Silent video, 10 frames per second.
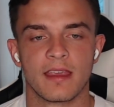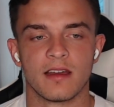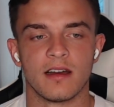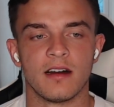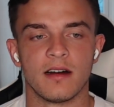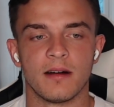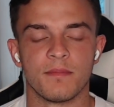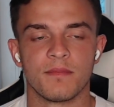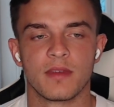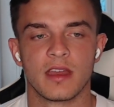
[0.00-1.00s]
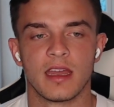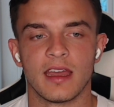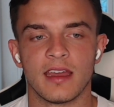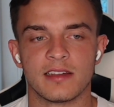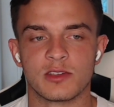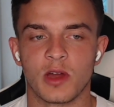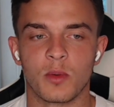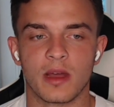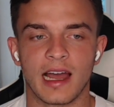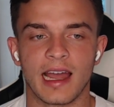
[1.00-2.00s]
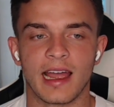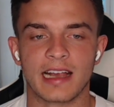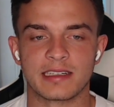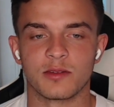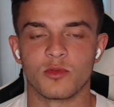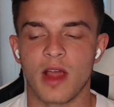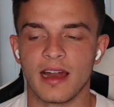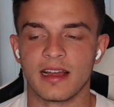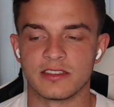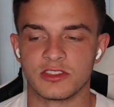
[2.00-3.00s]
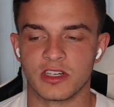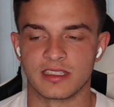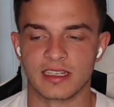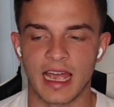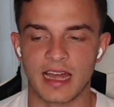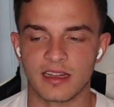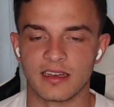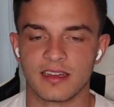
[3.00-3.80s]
And so I actually ran against Justin Gatlin